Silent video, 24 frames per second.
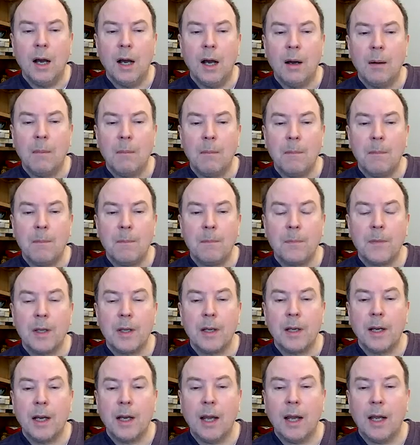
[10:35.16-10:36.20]
time.
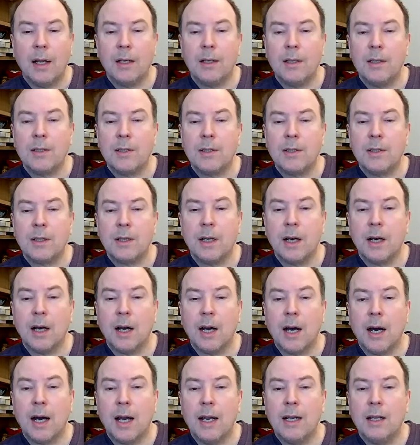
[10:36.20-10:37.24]
And
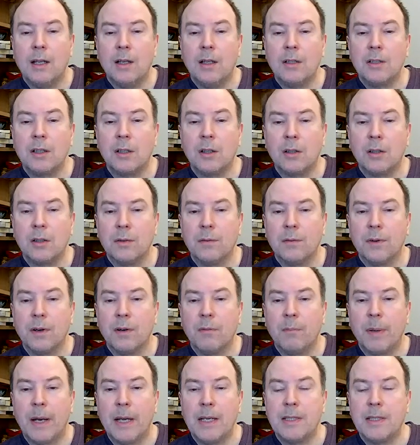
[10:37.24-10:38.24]
I learned a lot of